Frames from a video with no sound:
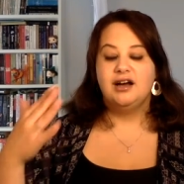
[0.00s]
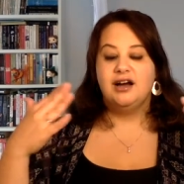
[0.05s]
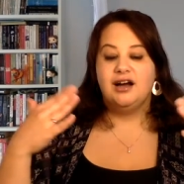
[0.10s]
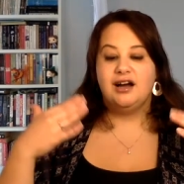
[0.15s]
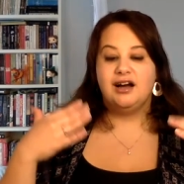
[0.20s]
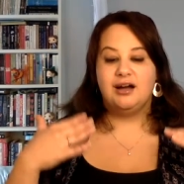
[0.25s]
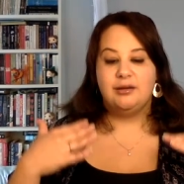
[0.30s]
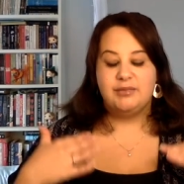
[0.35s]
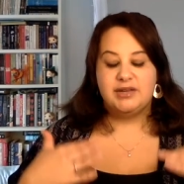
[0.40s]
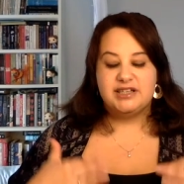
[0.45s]

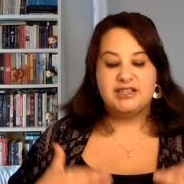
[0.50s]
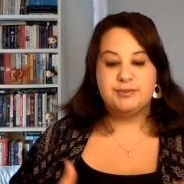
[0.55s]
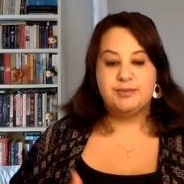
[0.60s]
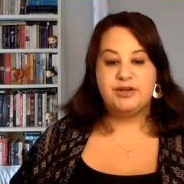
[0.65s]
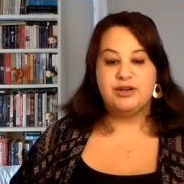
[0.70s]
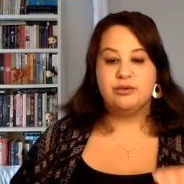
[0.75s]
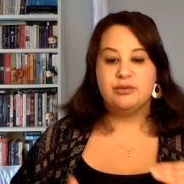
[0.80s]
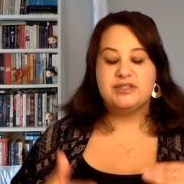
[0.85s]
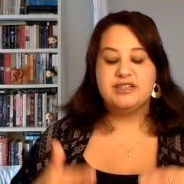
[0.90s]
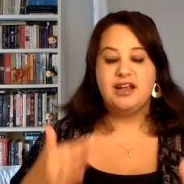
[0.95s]
um,
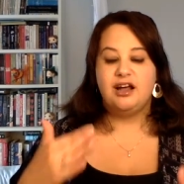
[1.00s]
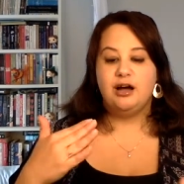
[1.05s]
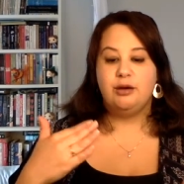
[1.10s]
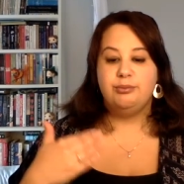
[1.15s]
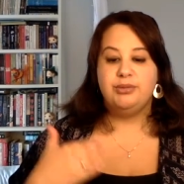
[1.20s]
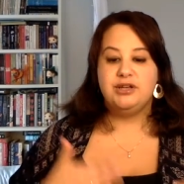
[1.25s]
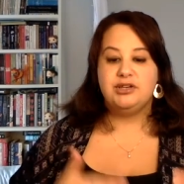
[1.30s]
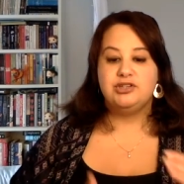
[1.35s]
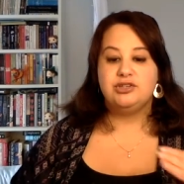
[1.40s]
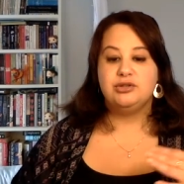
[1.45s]
Spirit was
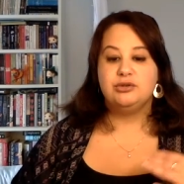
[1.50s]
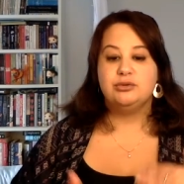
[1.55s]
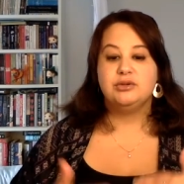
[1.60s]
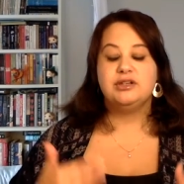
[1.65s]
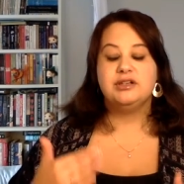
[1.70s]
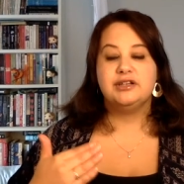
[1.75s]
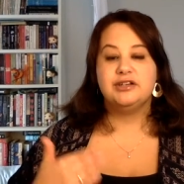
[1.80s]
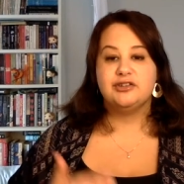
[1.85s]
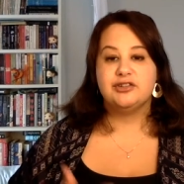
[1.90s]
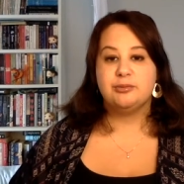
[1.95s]
helping to
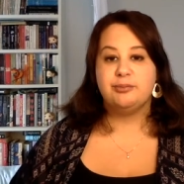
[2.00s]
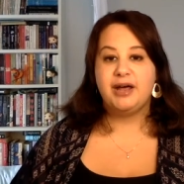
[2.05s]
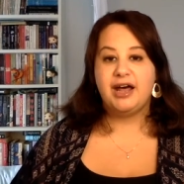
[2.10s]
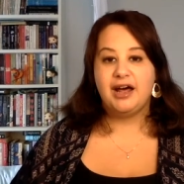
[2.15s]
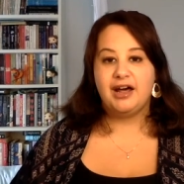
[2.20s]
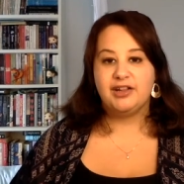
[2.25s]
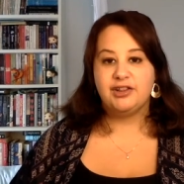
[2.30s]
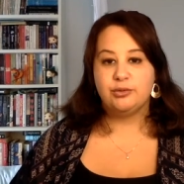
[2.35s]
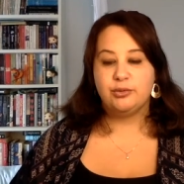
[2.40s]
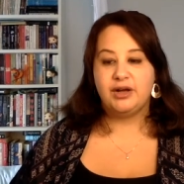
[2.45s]
clear the
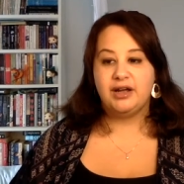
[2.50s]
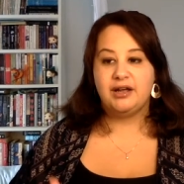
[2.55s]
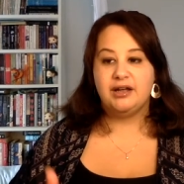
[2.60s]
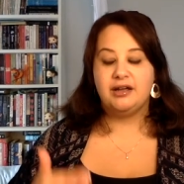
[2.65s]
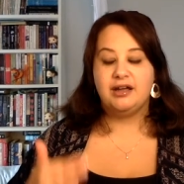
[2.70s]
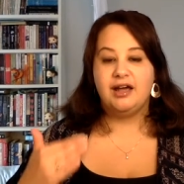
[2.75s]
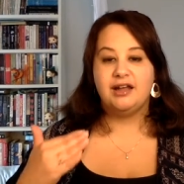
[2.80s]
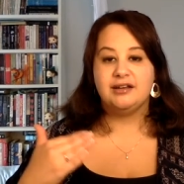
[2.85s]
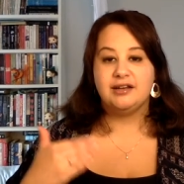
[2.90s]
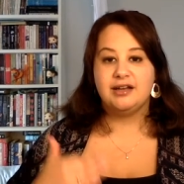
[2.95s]

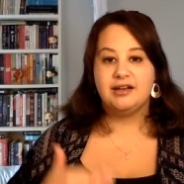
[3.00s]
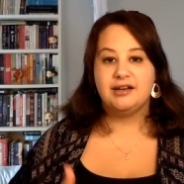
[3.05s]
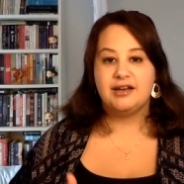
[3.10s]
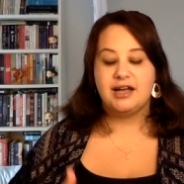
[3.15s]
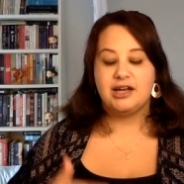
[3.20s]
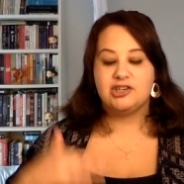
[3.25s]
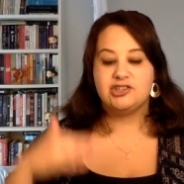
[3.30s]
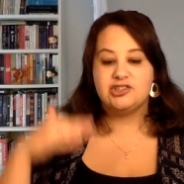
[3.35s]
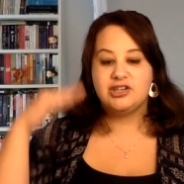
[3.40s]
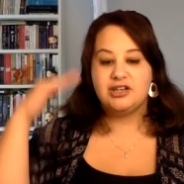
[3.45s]
pathway and the
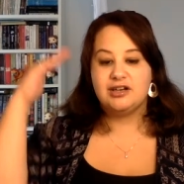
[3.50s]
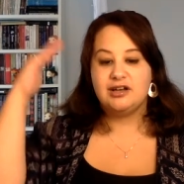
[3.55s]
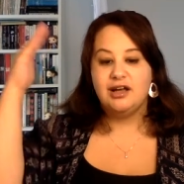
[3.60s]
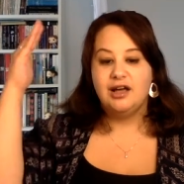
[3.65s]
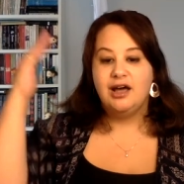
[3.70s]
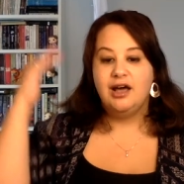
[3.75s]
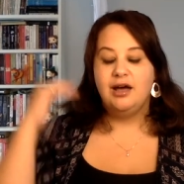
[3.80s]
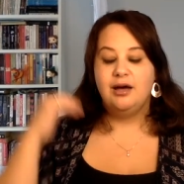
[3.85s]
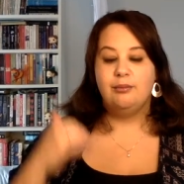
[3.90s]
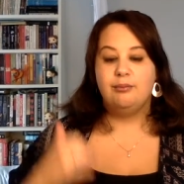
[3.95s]
connection
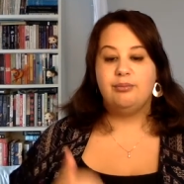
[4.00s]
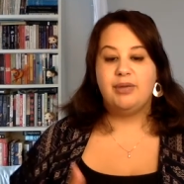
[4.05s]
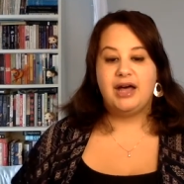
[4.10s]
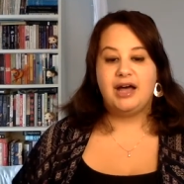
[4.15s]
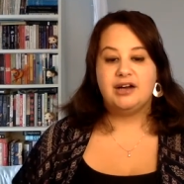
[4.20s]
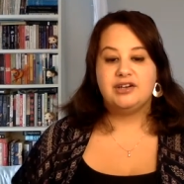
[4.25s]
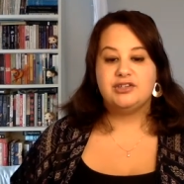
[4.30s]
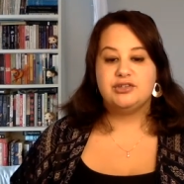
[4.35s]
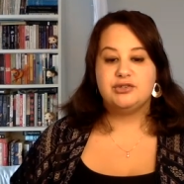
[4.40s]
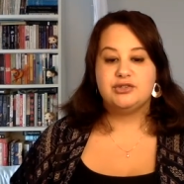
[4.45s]

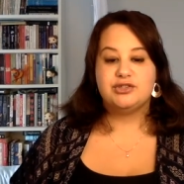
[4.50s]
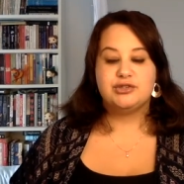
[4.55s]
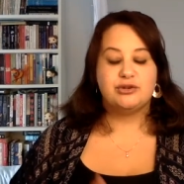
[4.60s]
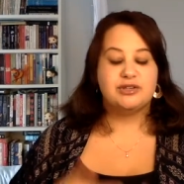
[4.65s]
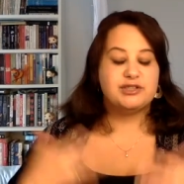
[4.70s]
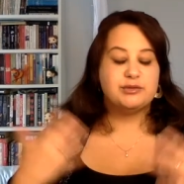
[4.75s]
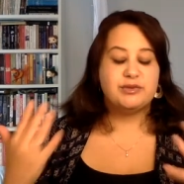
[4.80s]
back to Source.